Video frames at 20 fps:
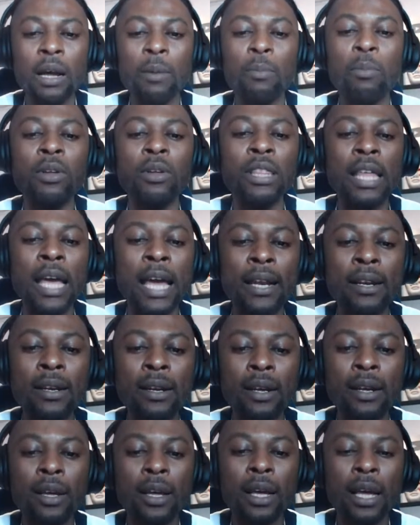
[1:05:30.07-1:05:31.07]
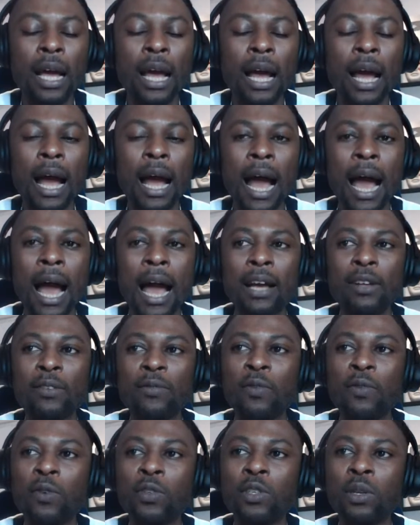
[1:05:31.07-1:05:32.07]
But then
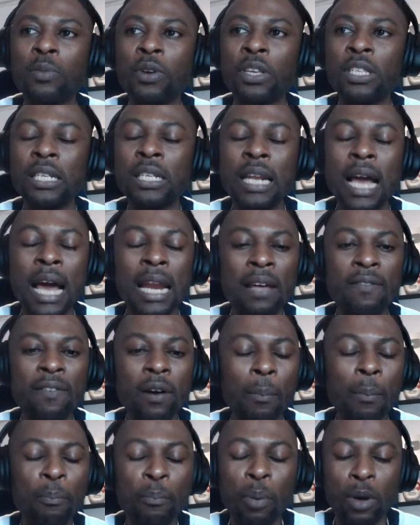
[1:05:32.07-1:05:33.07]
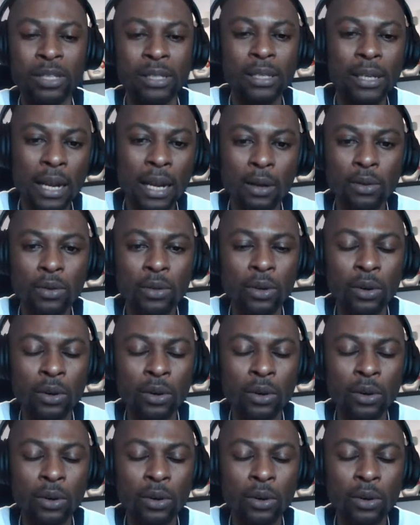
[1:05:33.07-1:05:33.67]
for some reason I never busted out,